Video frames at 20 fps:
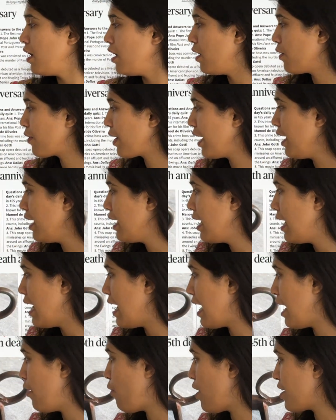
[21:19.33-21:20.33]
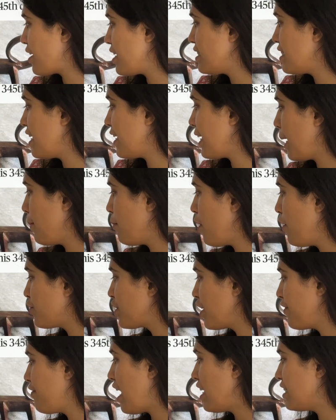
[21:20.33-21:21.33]
Okay, what is the name of
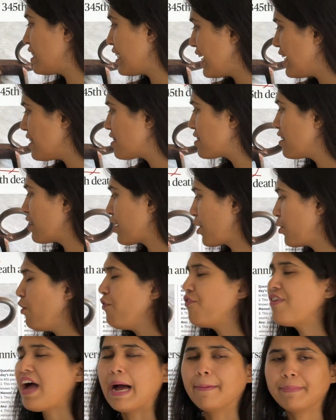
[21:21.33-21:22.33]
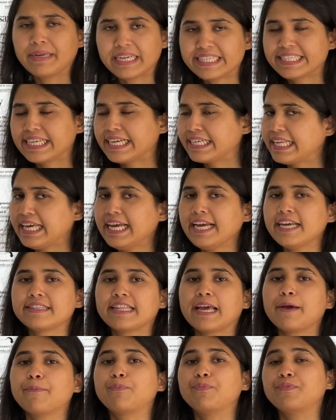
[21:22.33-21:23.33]
Shivaji's family deity?
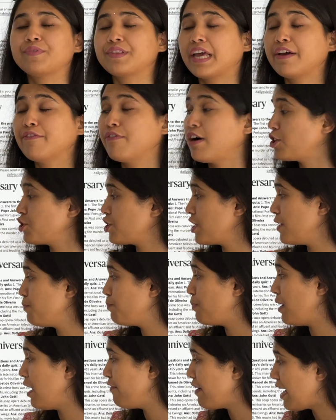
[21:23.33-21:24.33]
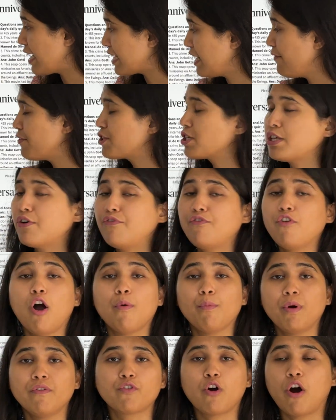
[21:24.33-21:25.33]
They worship Bhavani, which is a
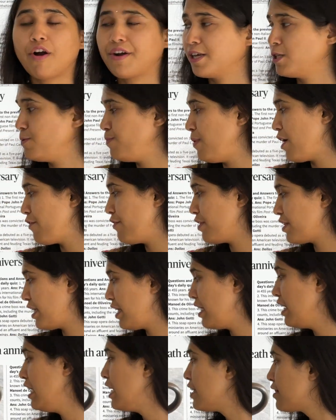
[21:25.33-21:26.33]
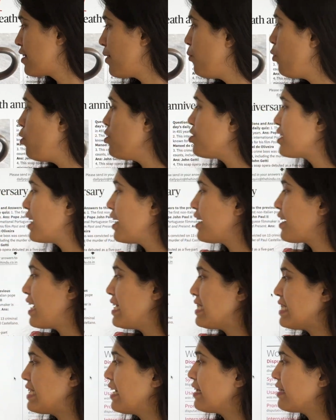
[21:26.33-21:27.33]
form of goddess Parvati. The most
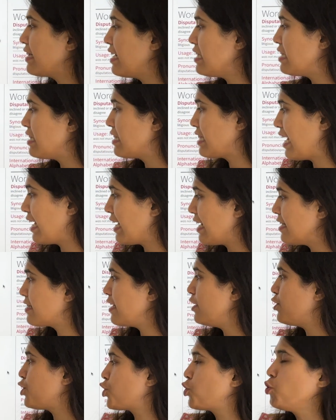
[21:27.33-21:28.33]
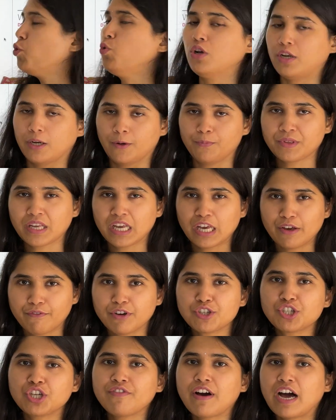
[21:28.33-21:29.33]
interesting thing is this tool
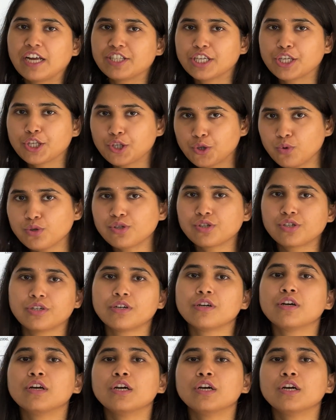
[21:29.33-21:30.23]
which Shivaji used